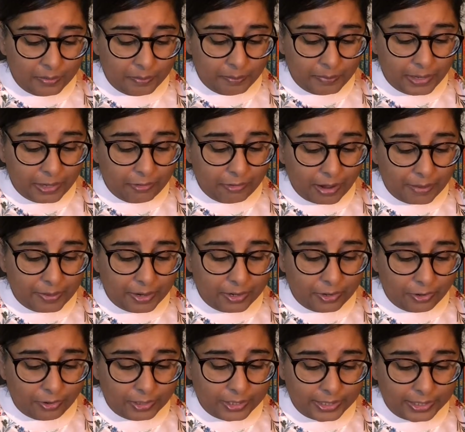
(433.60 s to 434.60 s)
Big Rabbit
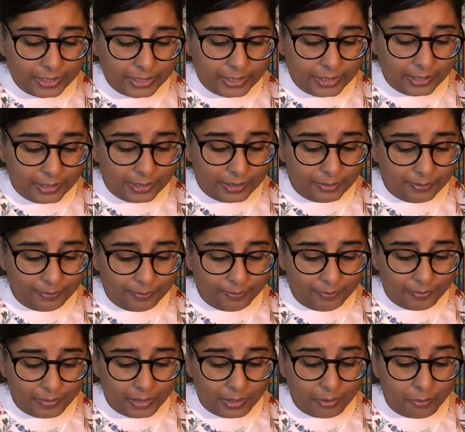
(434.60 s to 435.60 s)
nodded.
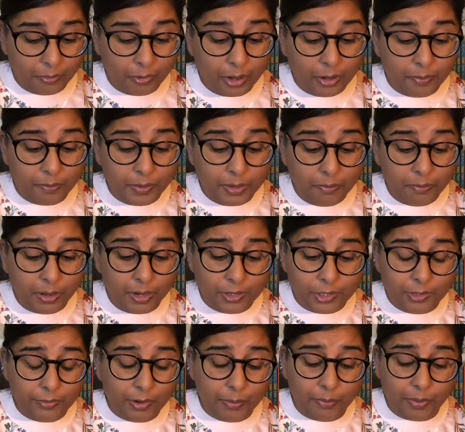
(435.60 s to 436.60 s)
It won't be
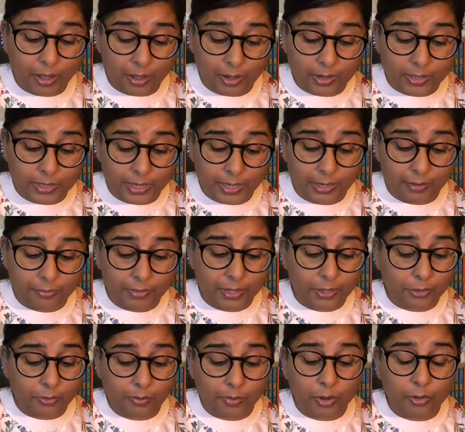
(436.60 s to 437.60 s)
much of a party if
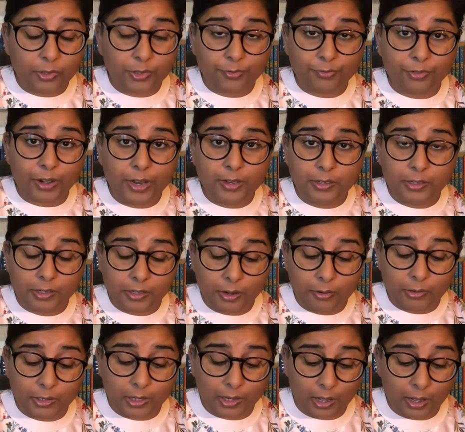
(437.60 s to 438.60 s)
Little Mole's friends
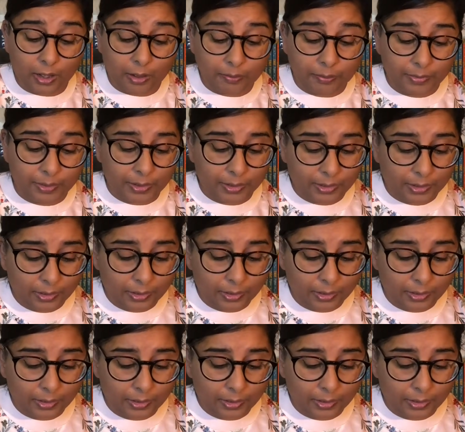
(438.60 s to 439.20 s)
don't come.